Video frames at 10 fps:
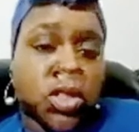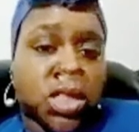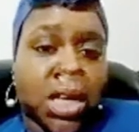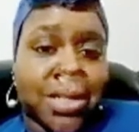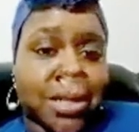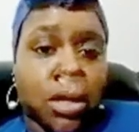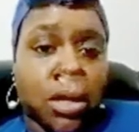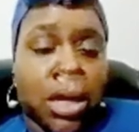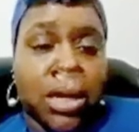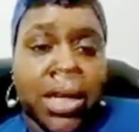sending
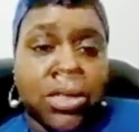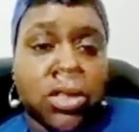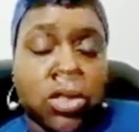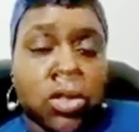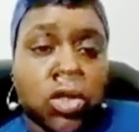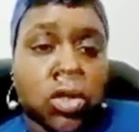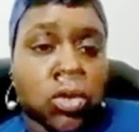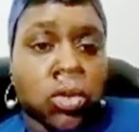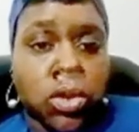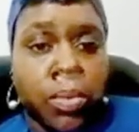a letter to the
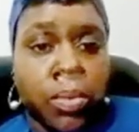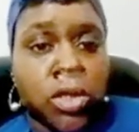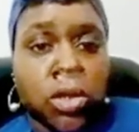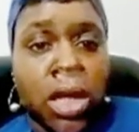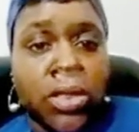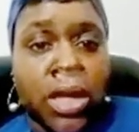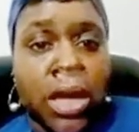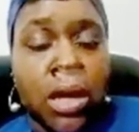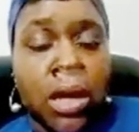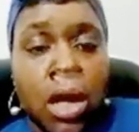school to make sure that
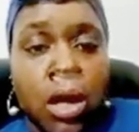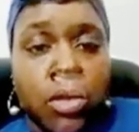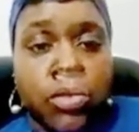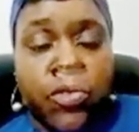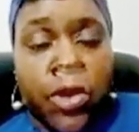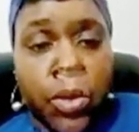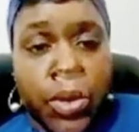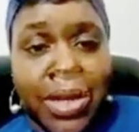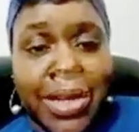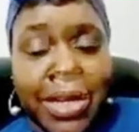they're
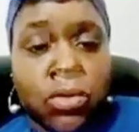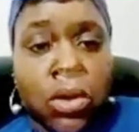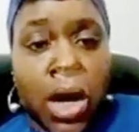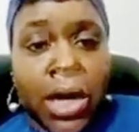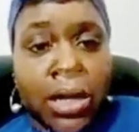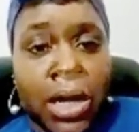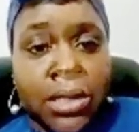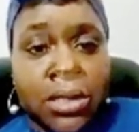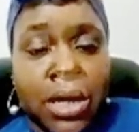following the legal guidelines, like